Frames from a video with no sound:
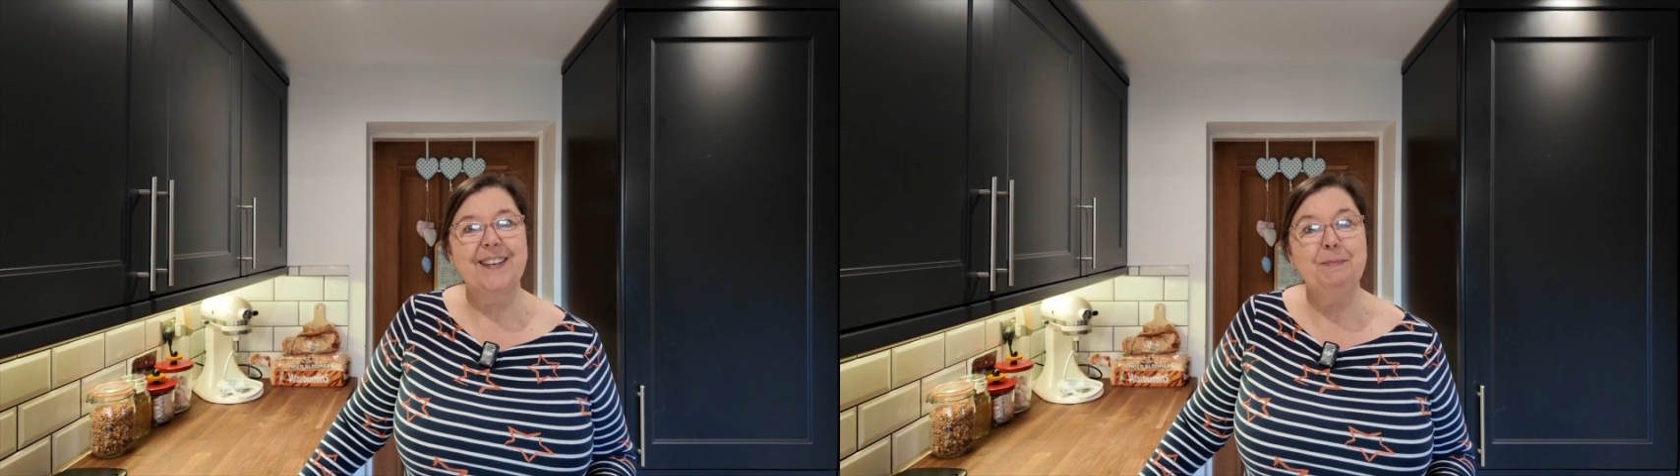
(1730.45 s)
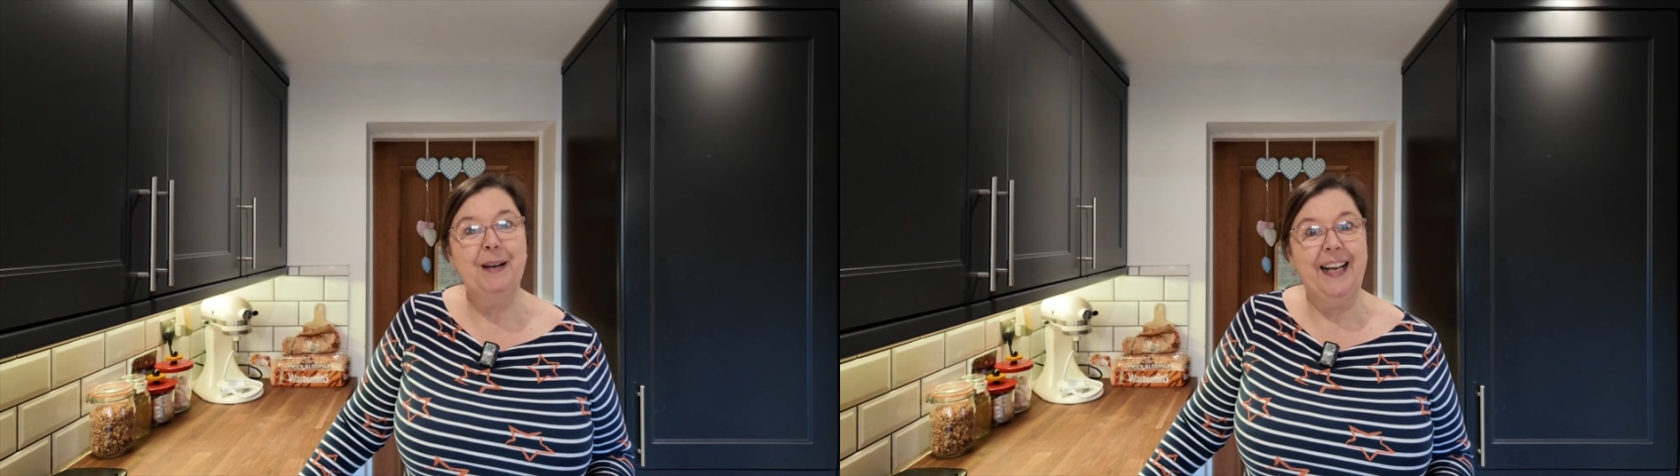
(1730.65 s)

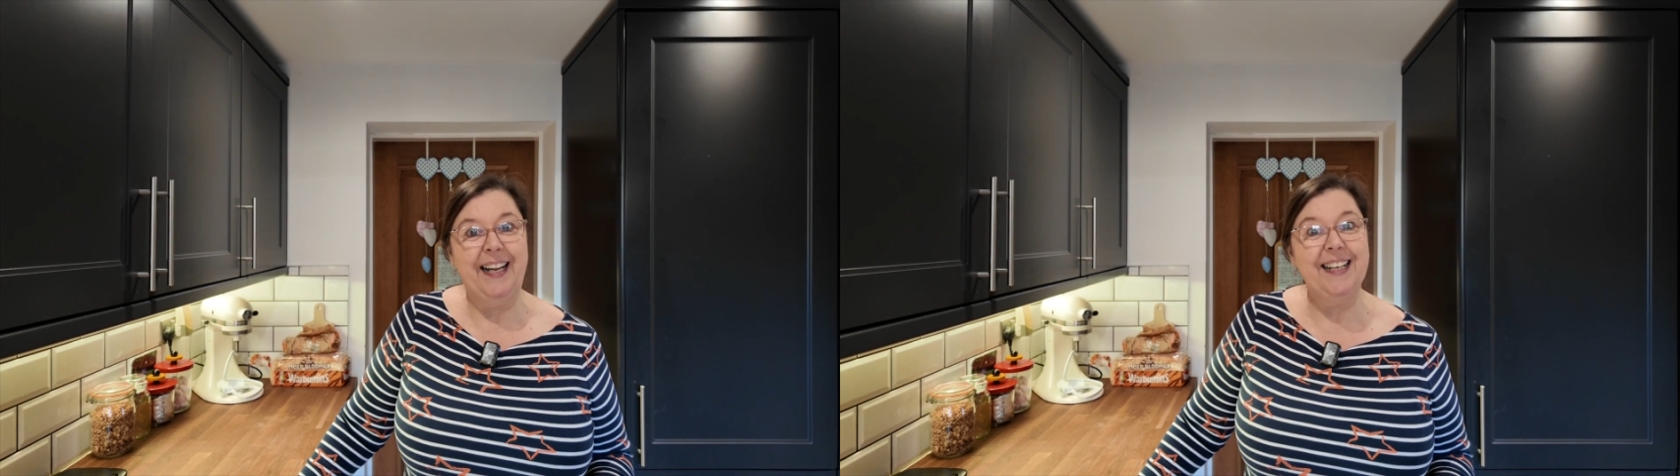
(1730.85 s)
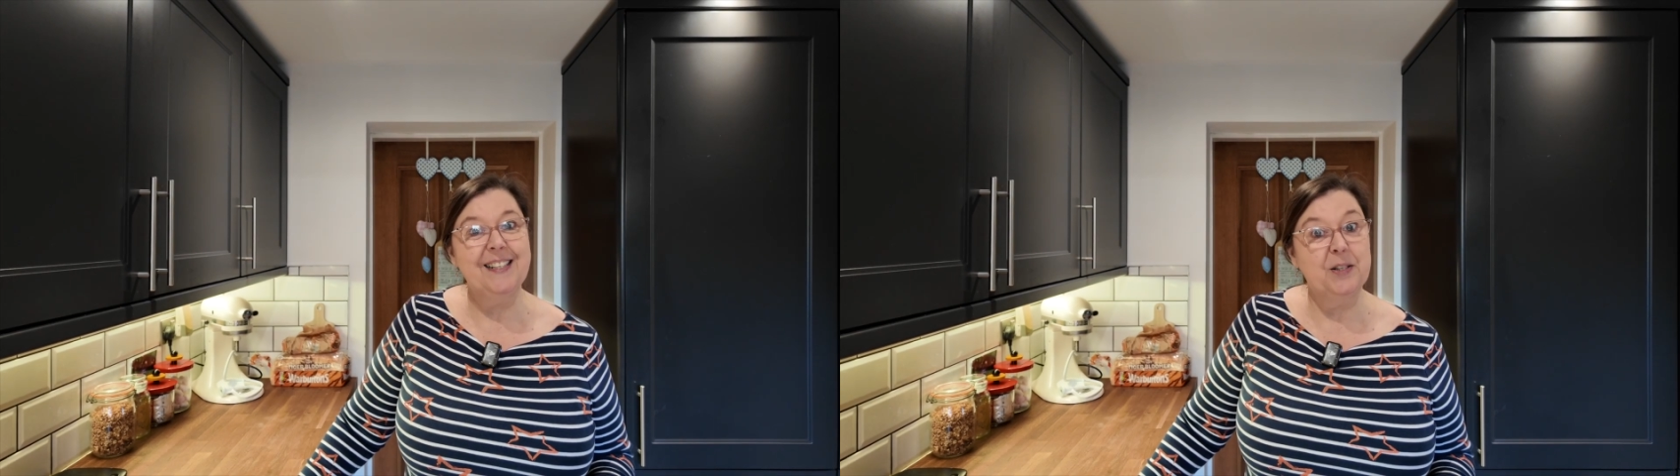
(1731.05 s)

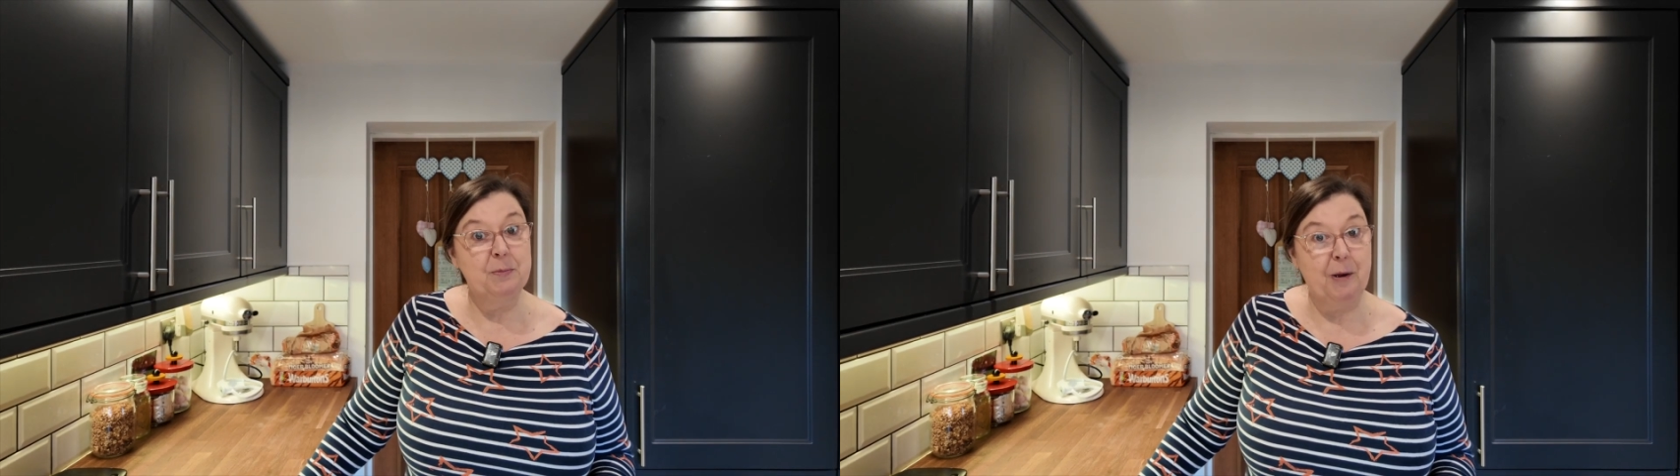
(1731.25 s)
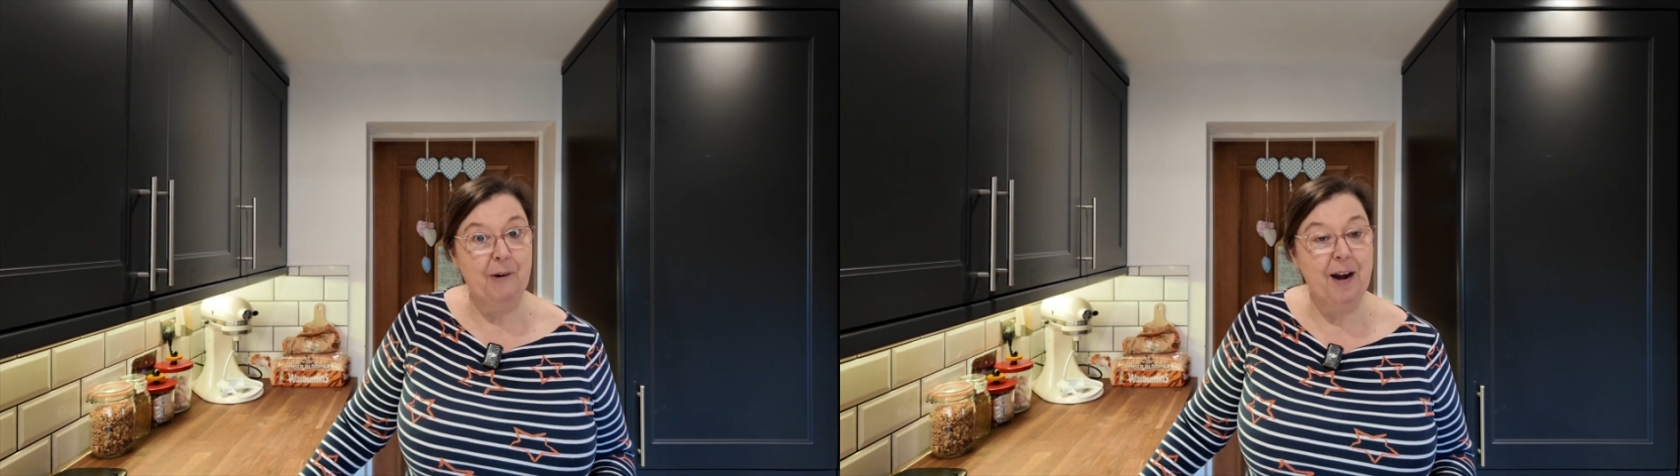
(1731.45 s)
complete
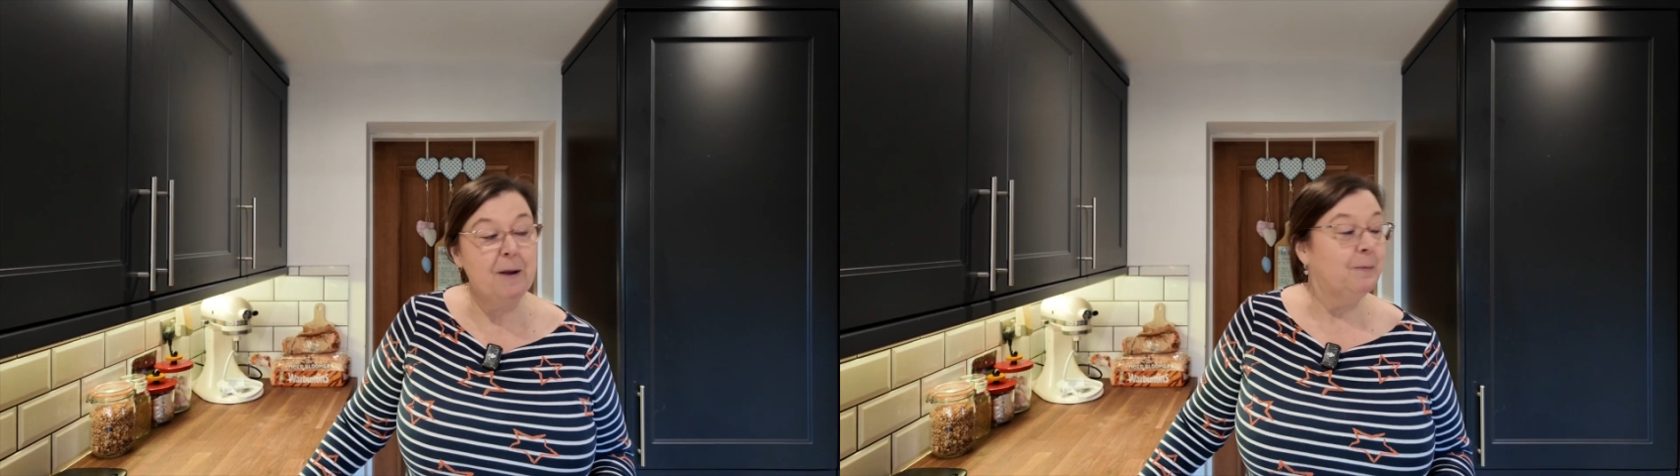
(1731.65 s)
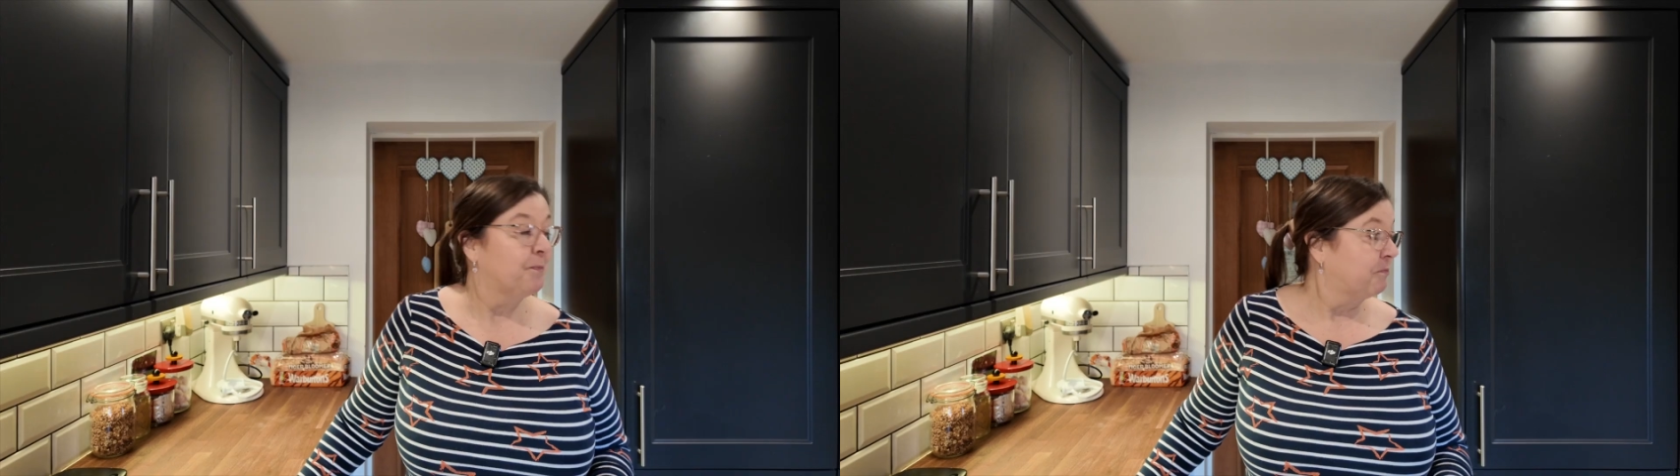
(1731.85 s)

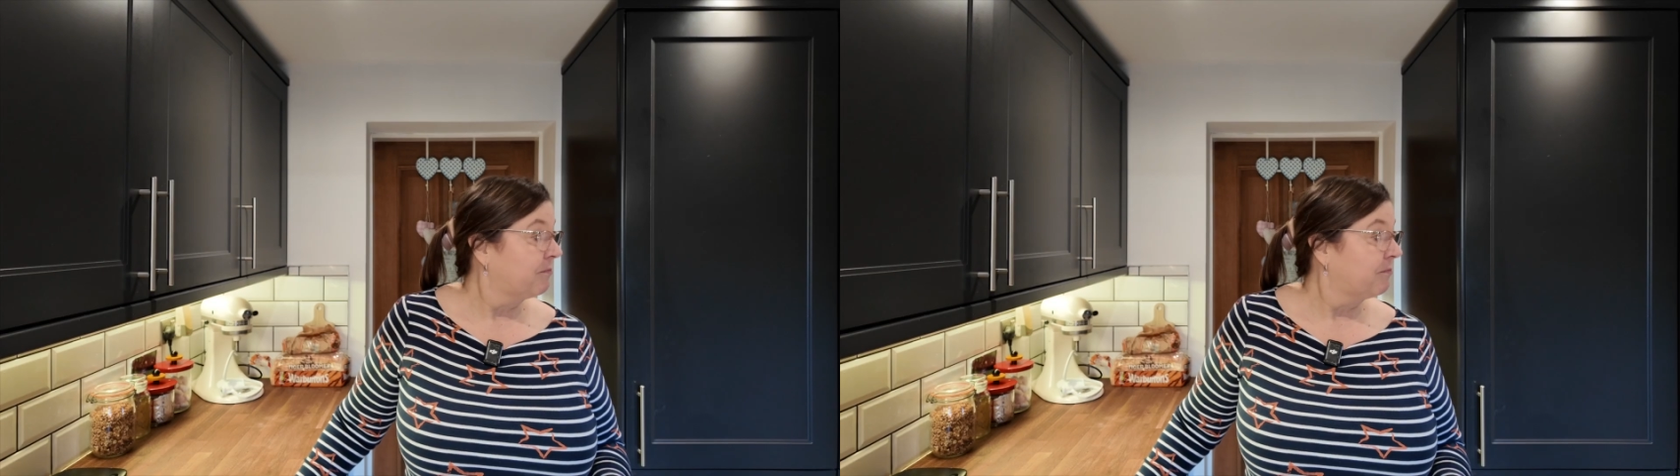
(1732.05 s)
tomorrow.